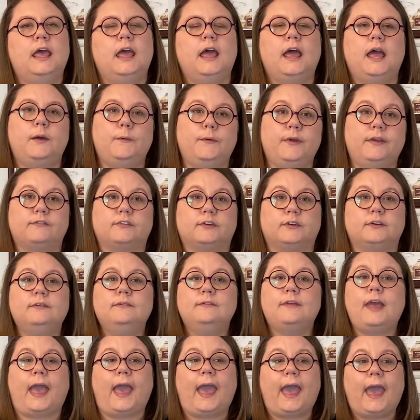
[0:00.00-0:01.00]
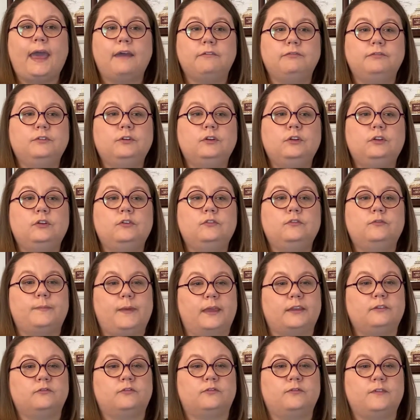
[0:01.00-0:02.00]
However, after you've
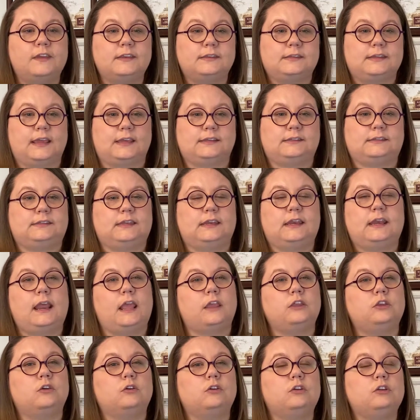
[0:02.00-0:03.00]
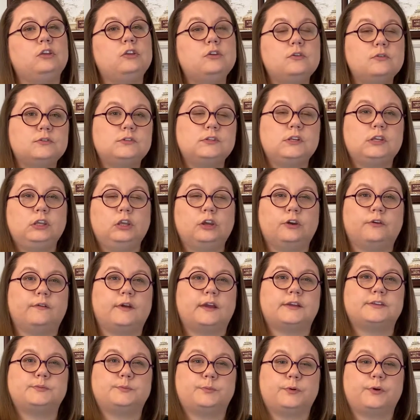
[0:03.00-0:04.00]
been fit tested and you're using your
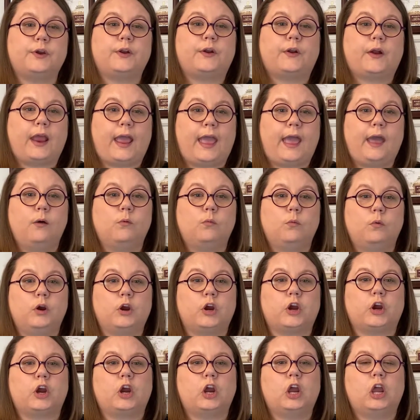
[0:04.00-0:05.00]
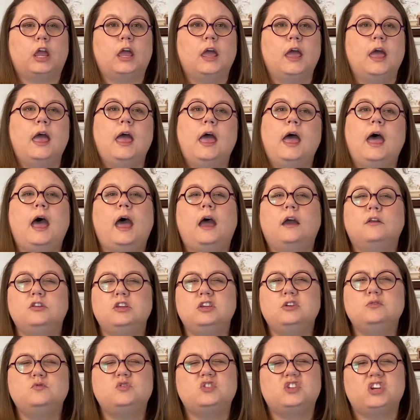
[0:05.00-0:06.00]
respirator at work, how
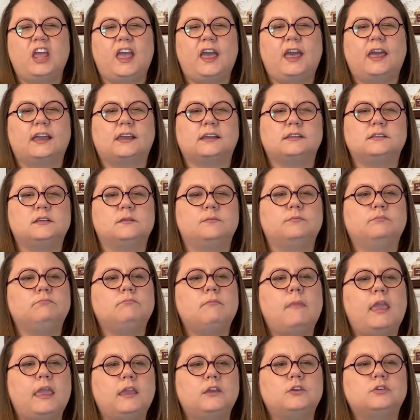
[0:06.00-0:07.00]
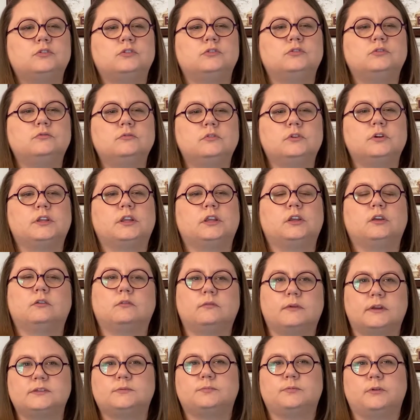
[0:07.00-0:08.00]
do you check to make sure that
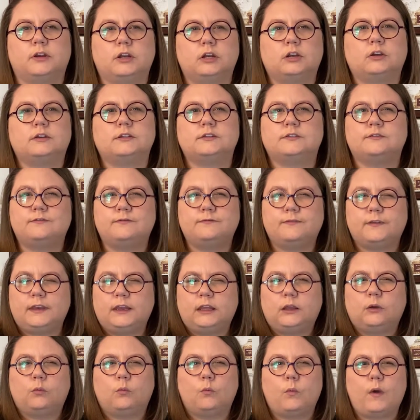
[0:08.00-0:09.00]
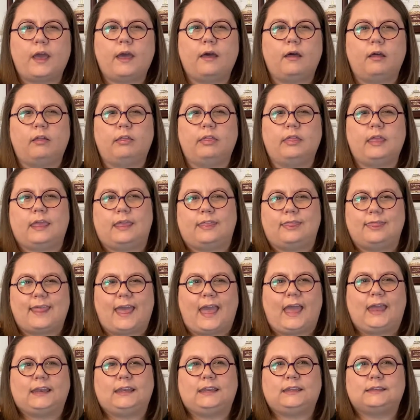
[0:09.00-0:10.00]
your respirator is fitting well in
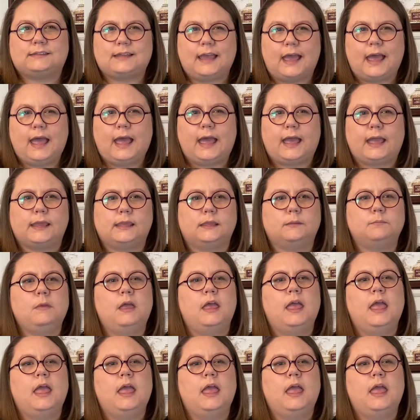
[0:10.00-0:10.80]
that time